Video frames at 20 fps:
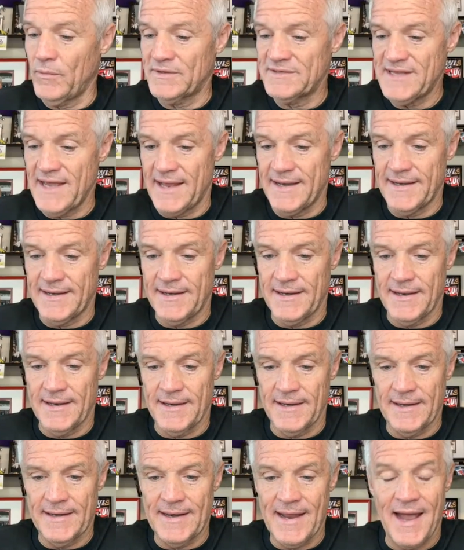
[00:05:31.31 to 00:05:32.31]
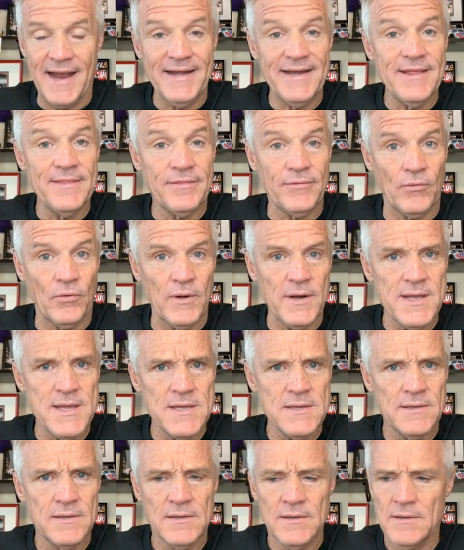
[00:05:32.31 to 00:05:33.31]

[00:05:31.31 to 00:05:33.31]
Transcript: was that, 93?